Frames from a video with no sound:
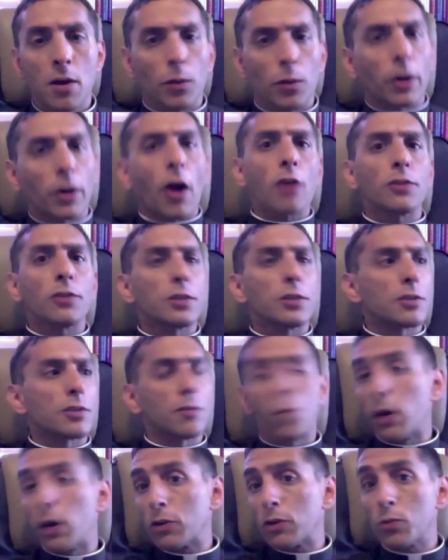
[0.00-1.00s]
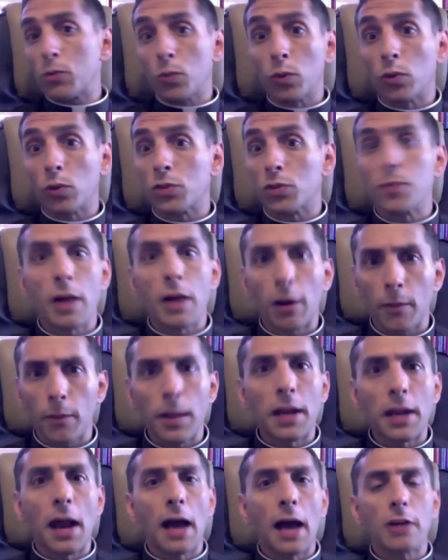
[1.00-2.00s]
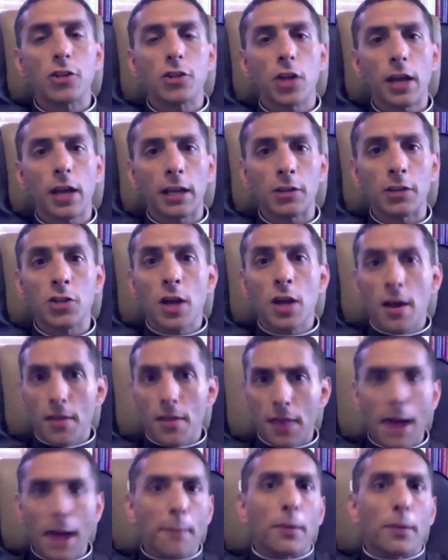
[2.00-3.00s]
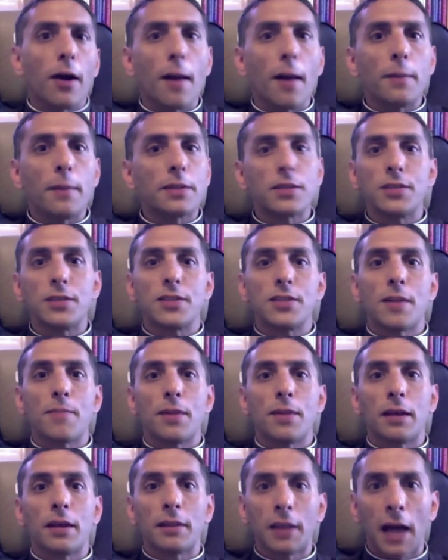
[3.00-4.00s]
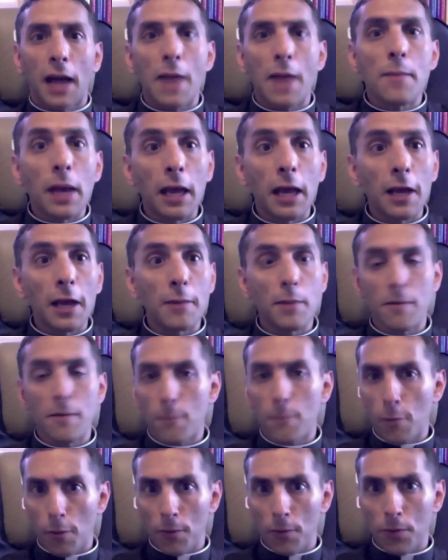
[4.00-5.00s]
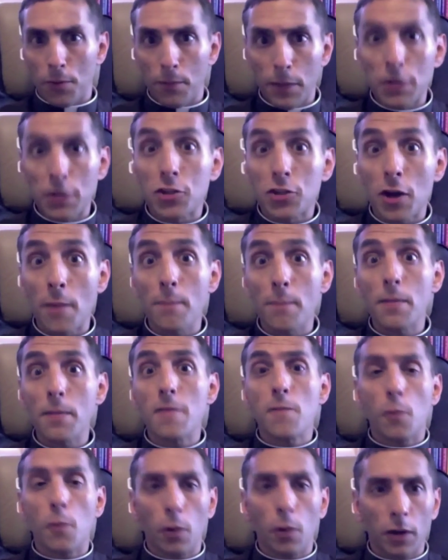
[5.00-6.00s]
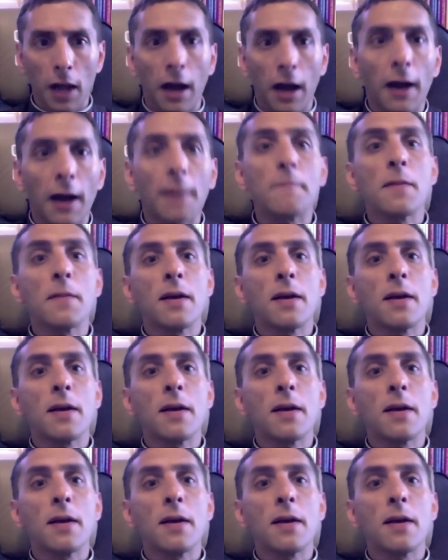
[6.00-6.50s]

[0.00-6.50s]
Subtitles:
Regardless of what rules may or may not change, that promise is something that I made before the bishop, before God,